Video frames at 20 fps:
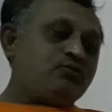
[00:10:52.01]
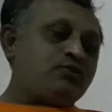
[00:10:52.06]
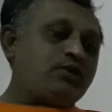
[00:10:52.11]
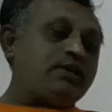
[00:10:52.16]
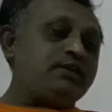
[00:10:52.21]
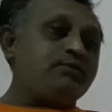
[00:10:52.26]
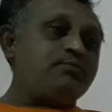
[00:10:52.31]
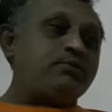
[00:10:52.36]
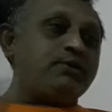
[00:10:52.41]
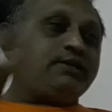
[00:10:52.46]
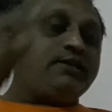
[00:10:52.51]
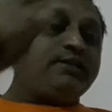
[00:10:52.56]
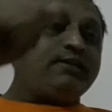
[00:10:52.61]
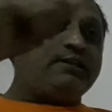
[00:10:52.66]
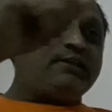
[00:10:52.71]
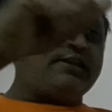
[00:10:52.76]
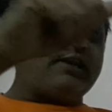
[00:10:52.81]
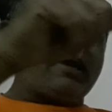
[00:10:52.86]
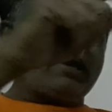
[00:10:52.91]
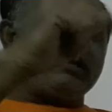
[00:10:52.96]
Anybody
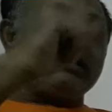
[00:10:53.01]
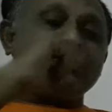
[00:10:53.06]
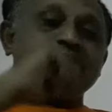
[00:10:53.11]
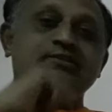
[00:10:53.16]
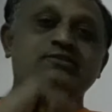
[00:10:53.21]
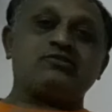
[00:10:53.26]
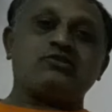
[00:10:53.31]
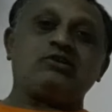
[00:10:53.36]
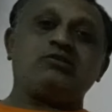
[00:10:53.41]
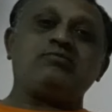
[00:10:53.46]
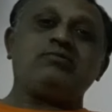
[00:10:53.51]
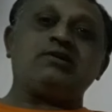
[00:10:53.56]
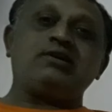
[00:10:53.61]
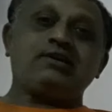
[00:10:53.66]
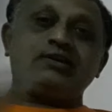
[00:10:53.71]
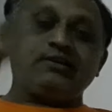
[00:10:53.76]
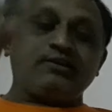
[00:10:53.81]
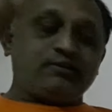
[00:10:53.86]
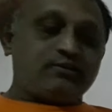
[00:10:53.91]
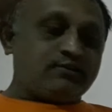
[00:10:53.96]
can hack his
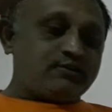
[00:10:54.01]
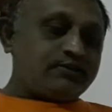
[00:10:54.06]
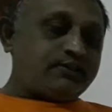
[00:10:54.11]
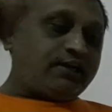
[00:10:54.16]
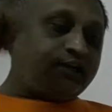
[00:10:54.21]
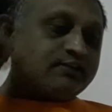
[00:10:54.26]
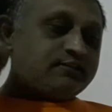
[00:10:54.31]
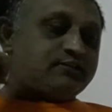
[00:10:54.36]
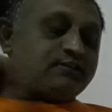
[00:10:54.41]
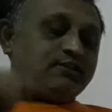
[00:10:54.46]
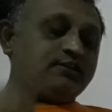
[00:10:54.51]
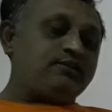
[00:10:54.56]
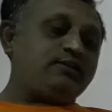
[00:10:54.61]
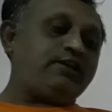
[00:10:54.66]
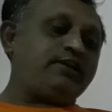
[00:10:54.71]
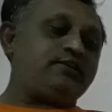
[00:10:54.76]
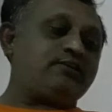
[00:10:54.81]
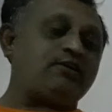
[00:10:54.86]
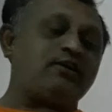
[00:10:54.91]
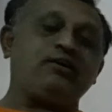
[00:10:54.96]
server and get the
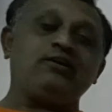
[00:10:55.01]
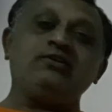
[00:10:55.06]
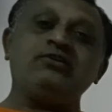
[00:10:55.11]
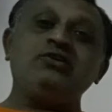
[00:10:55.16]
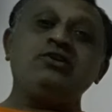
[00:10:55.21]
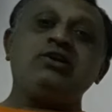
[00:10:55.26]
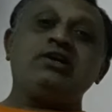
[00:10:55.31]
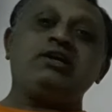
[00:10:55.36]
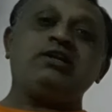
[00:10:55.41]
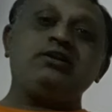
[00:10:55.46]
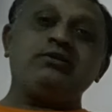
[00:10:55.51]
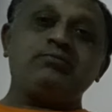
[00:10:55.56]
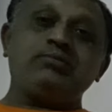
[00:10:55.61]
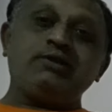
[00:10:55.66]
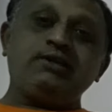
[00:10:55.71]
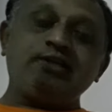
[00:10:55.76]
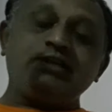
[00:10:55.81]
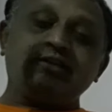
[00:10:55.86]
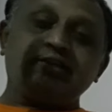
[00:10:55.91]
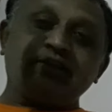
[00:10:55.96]
data.
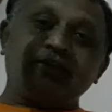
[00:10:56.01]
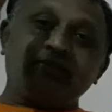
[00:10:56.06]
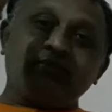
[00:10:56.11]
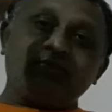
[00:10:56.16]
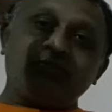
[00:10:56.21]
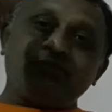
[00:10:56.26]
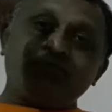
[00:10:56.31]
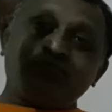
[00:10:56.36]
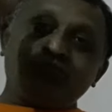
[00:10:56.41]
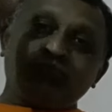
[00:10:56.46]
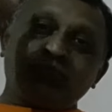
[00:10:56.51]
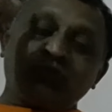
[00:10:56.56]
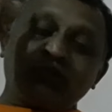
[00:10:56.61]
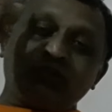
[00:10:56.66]
Anybody can